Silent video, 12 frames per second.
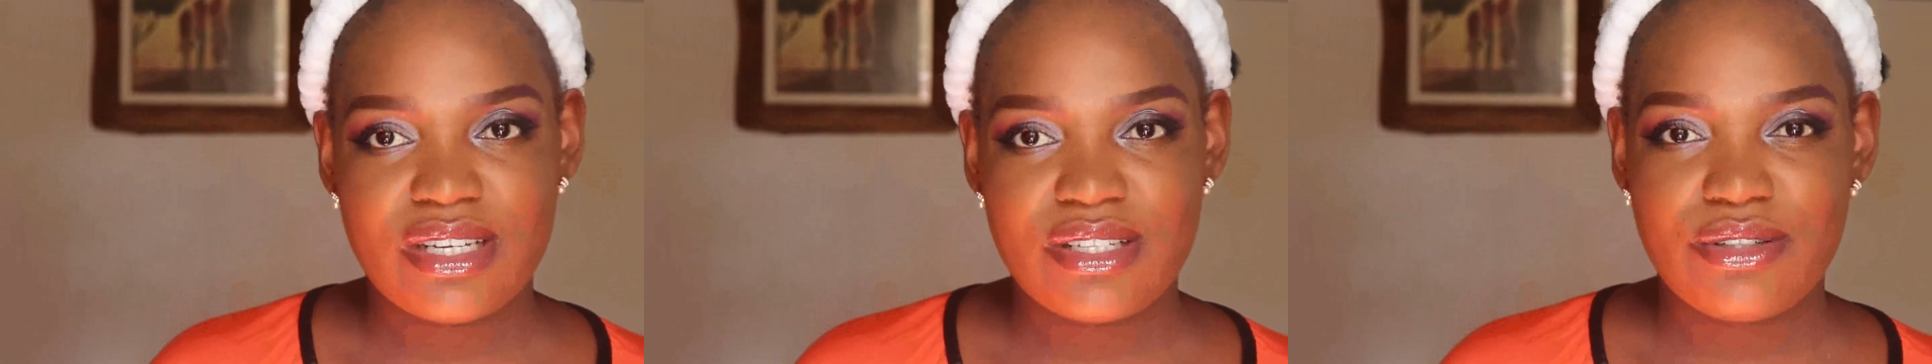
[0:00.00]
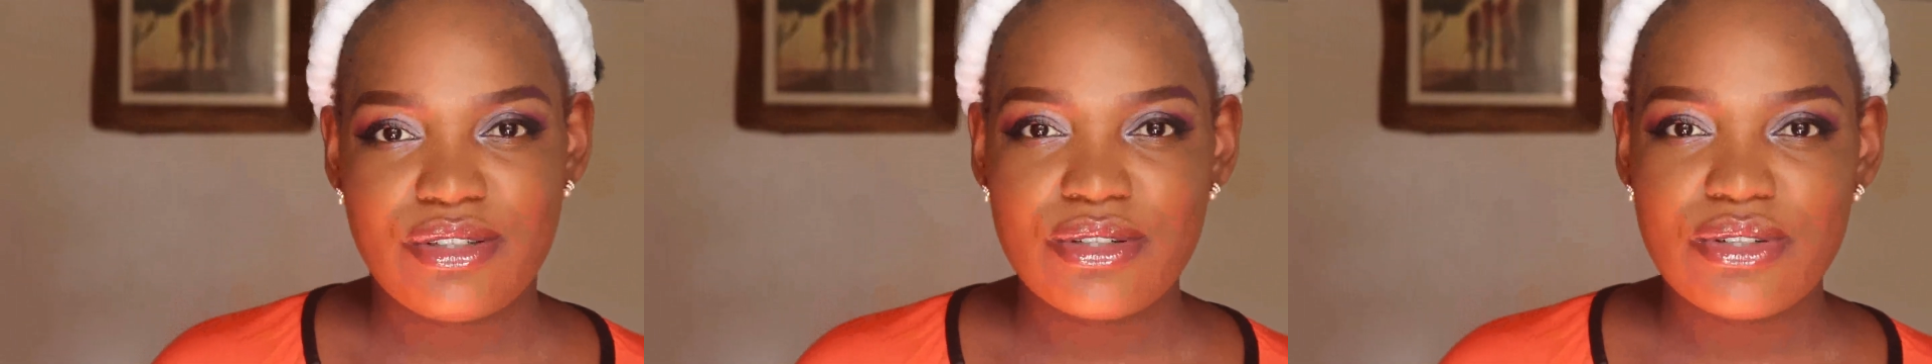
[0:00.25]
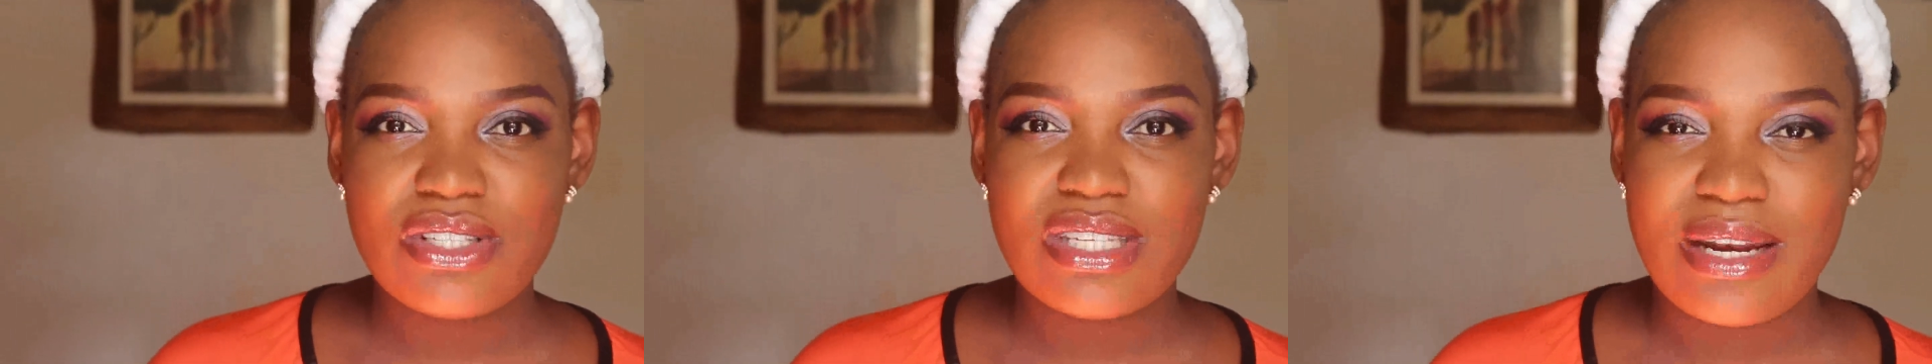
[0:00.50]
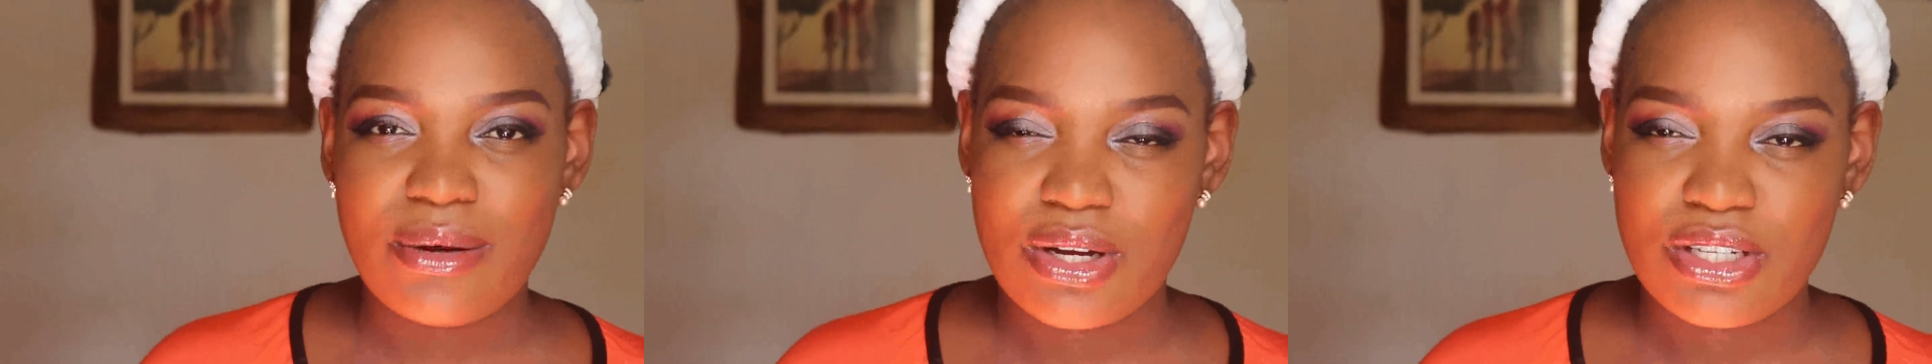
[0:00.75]
that you use
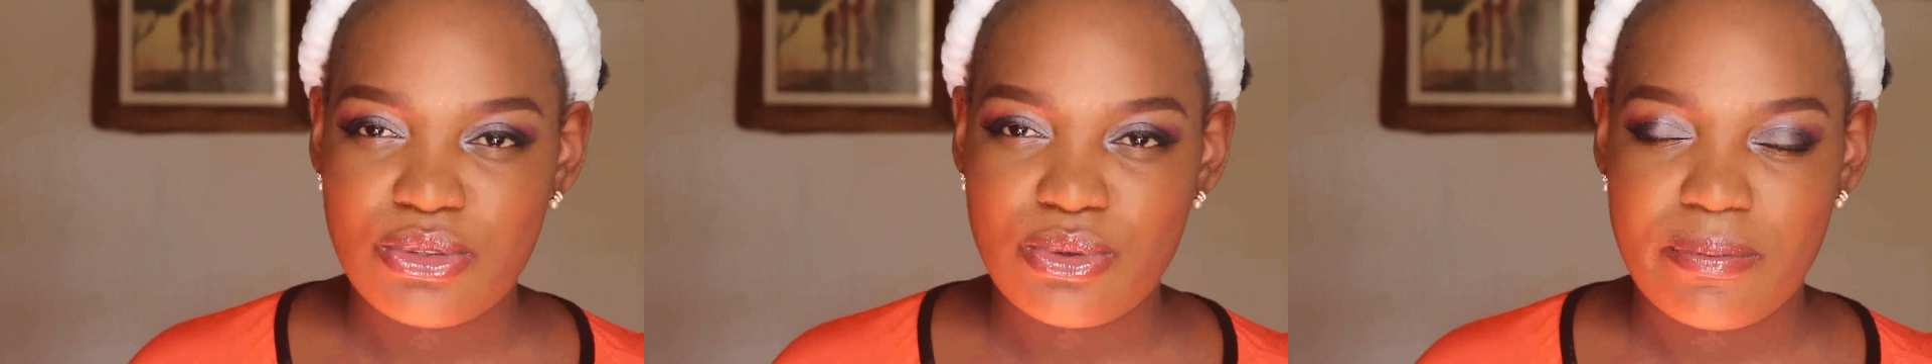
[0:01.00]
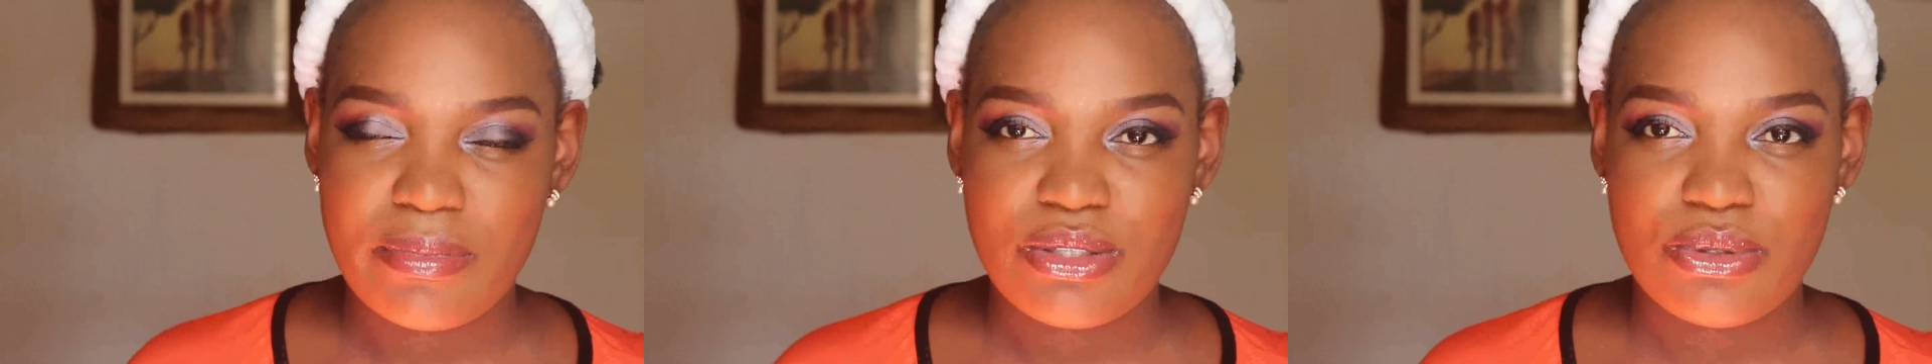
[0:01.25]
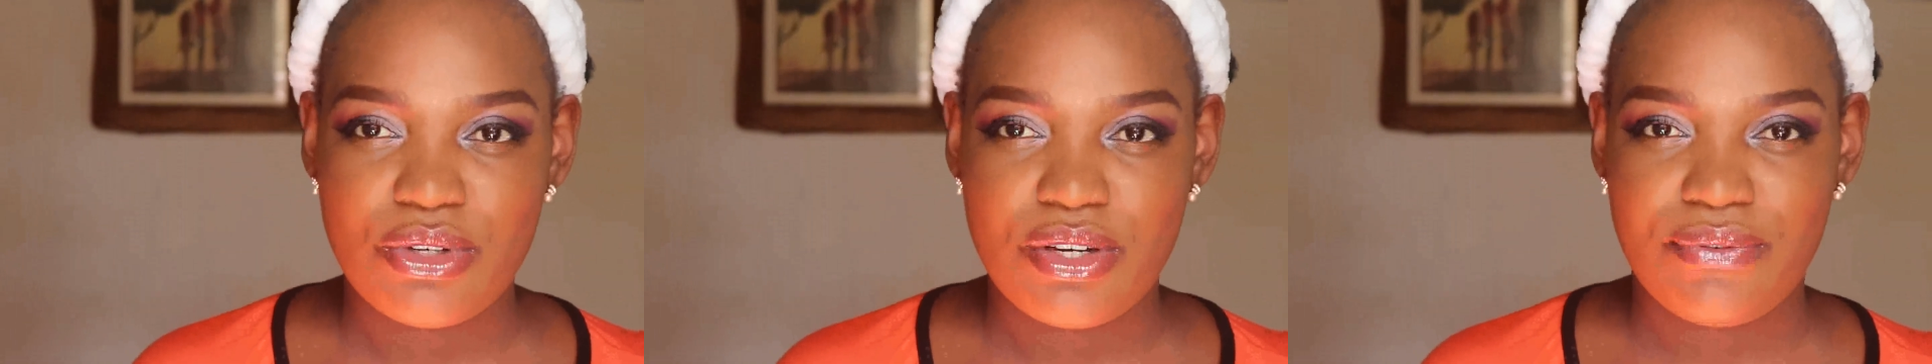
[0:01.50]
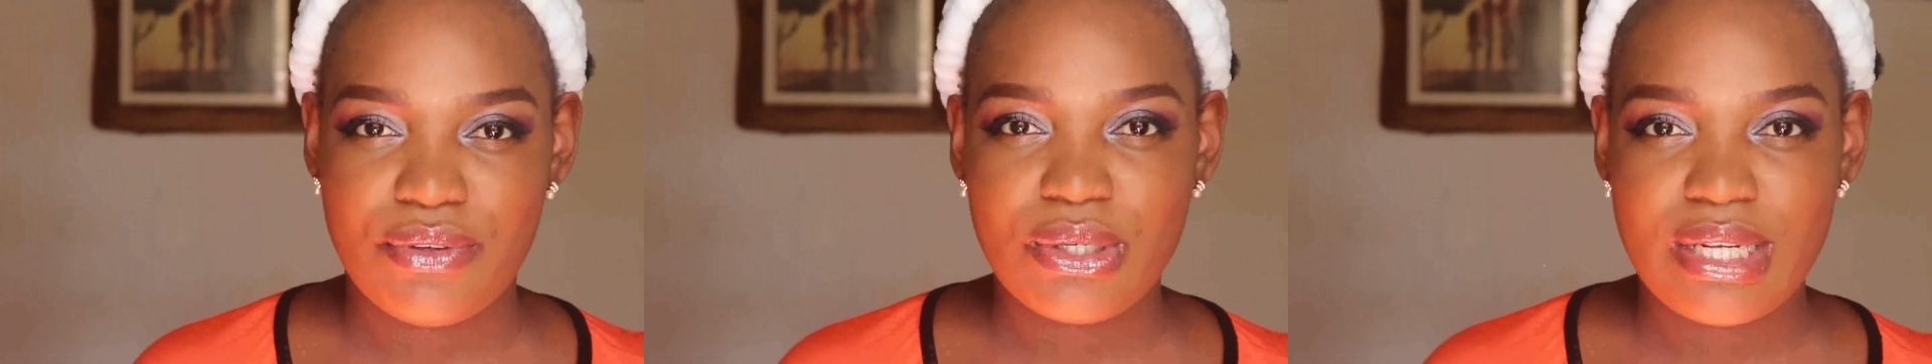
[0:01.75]
and what you want me to
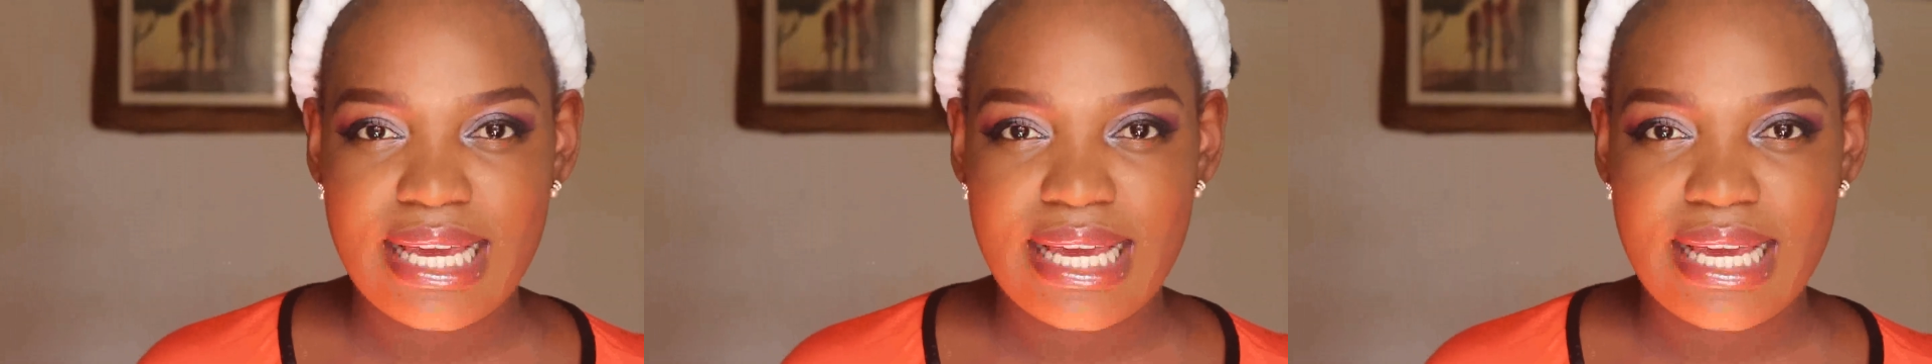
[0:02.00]
review